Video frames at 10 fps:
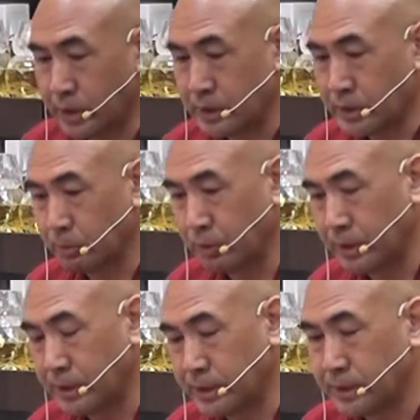as a
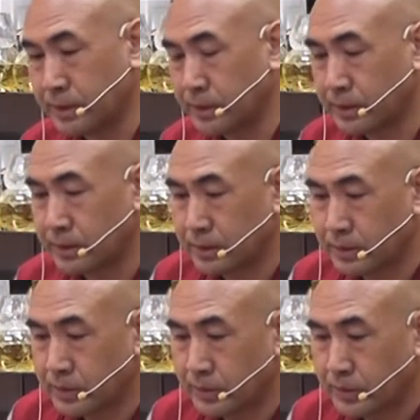Buddhist,
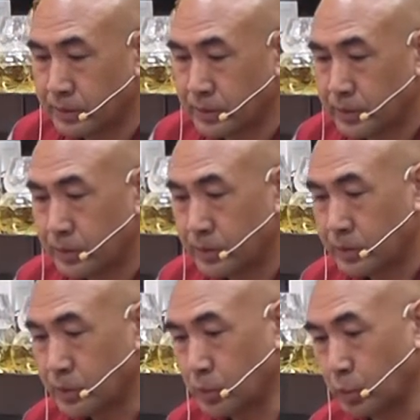
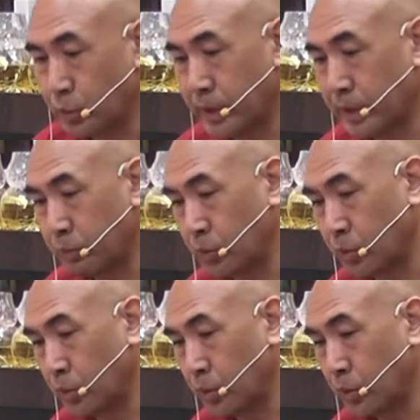so we have
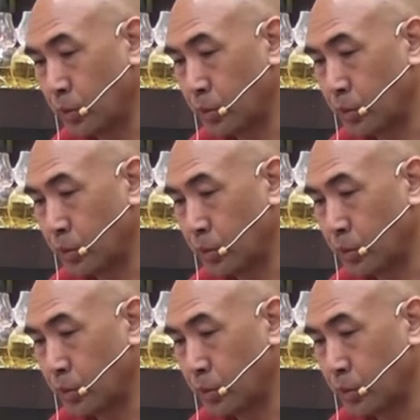to